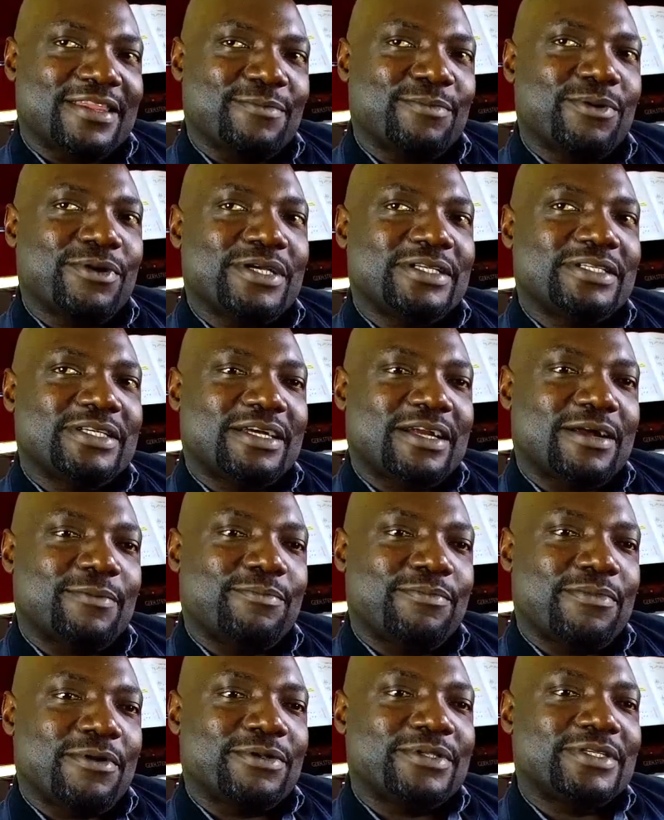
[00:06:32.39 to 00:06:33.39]
The boys are, I
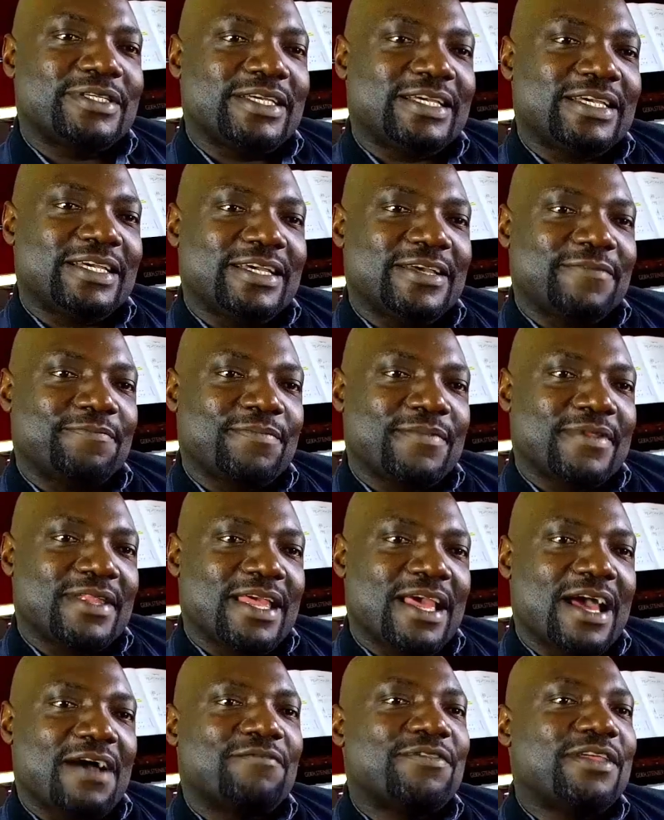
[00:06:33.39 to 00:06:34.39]
would say,
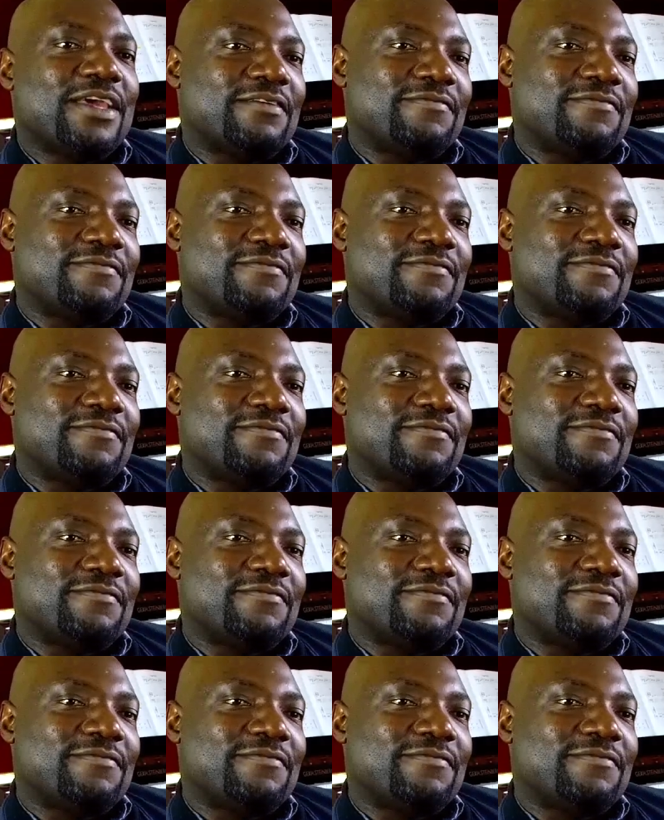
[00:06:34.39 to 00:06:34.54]
have the